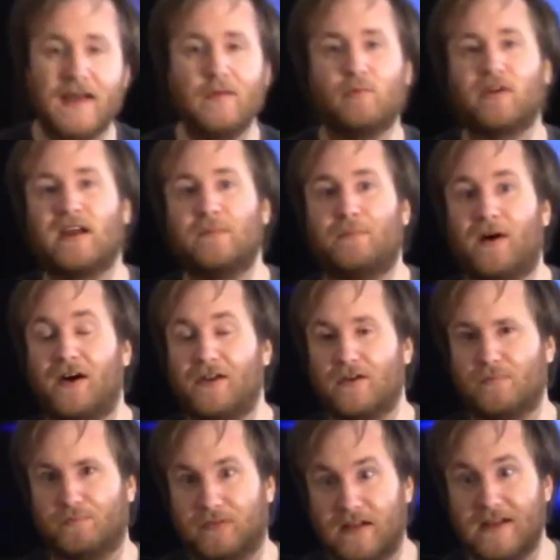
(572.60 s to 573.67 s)
would I bother
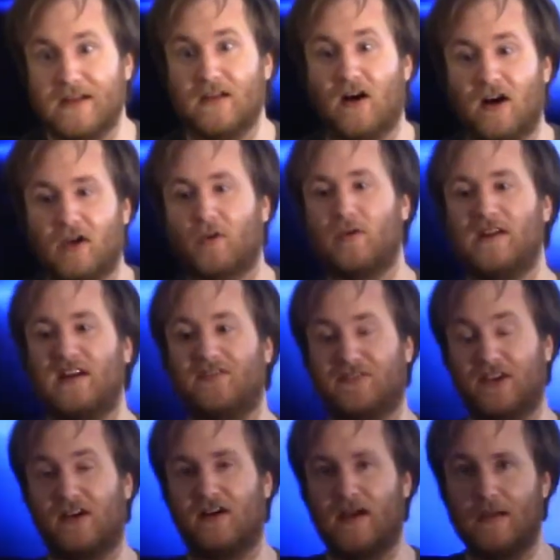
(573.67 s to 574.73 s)
playing Ocarina of
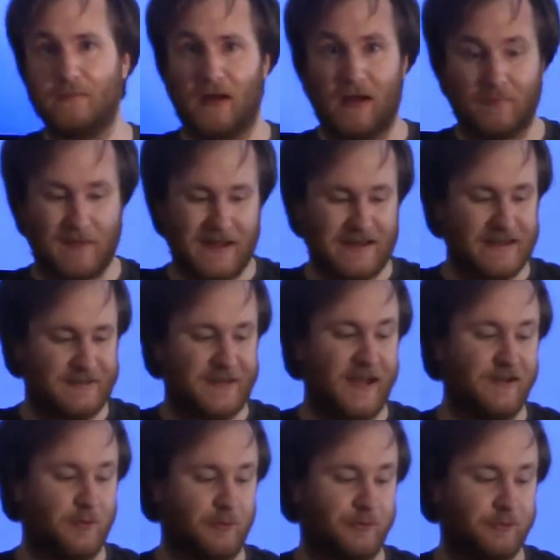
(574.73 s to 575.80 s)
Time on my
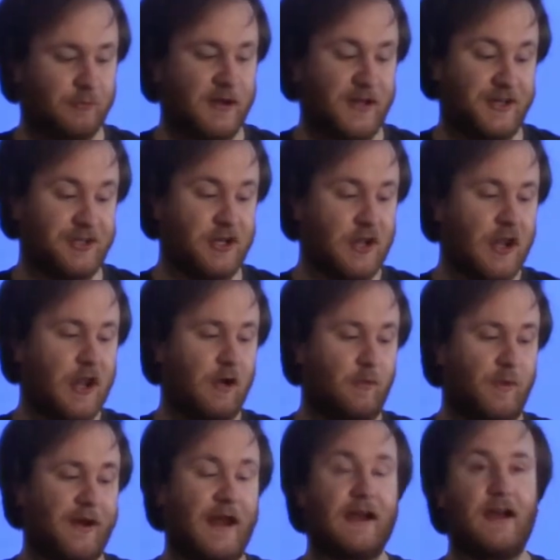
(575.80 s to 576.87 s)
Nintendo Switch
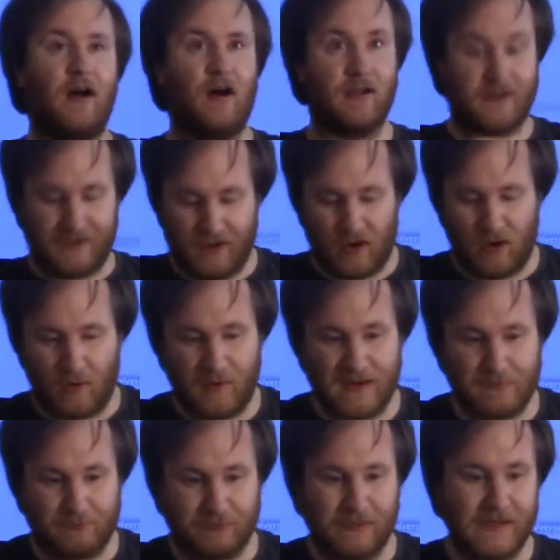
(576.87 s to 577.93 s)
when I can
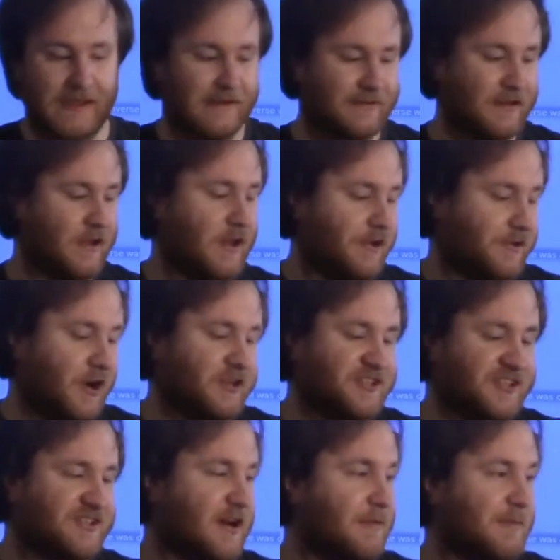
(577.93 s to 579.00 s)
already play it not
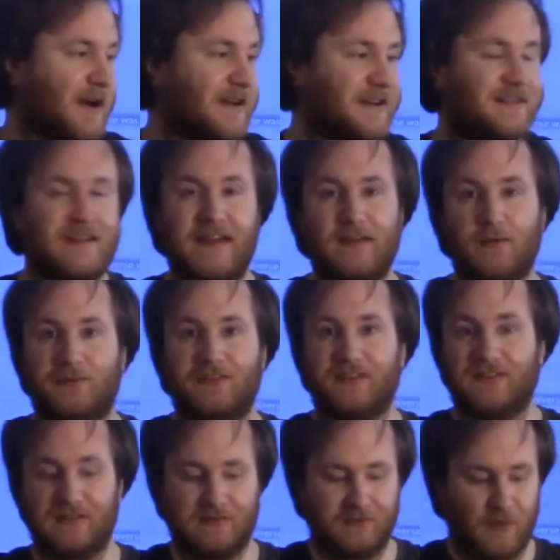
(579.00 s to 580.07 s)
just on my Nintendo
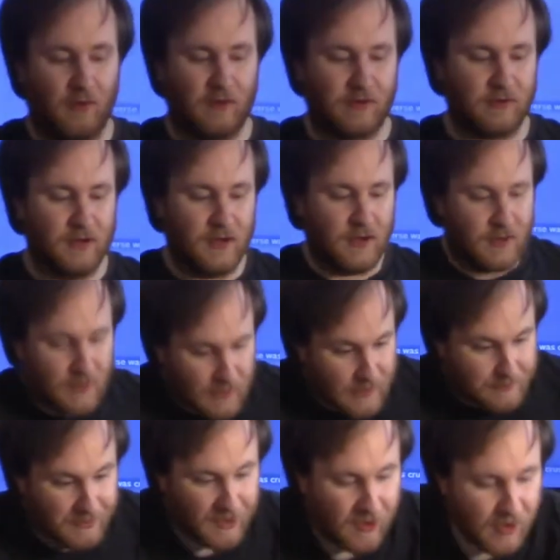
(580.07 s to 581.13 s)
64,
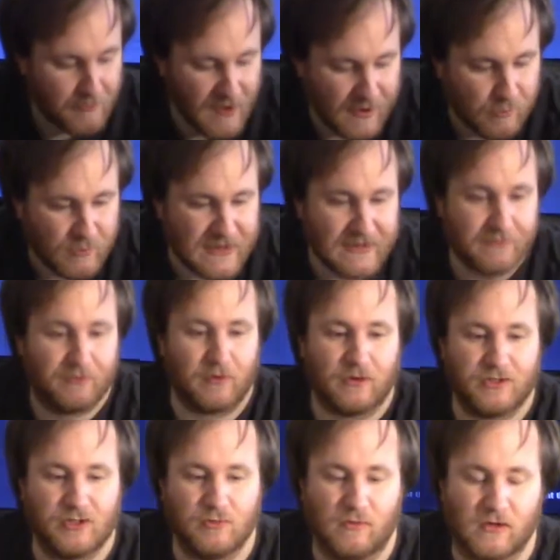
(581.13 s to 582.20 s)
but on my Wii
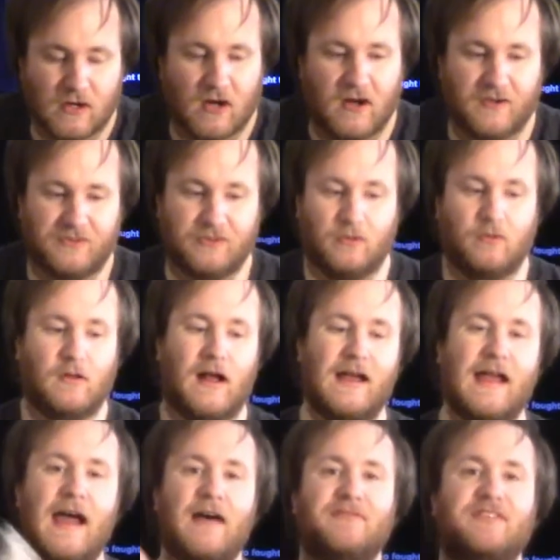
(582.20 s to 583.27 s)
Virtual Console? I
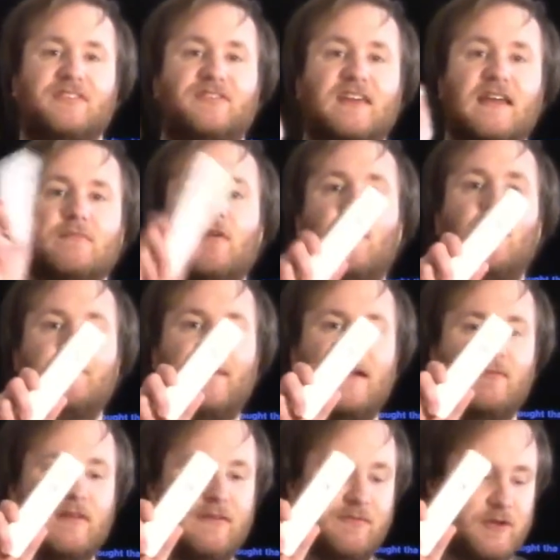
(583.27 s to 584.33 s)
have this game on my
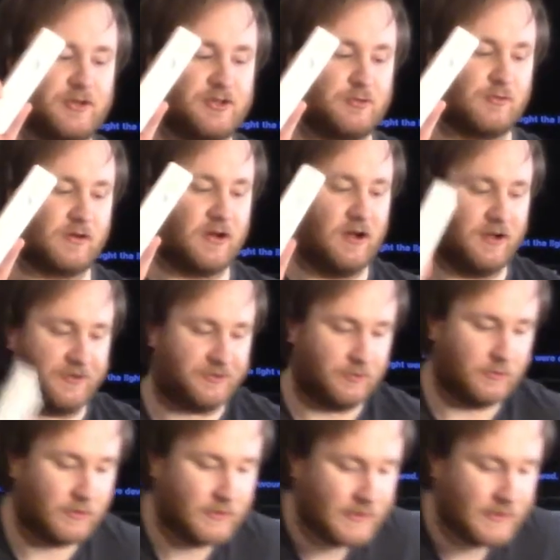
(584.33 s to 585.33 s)
Wii Virtual Console.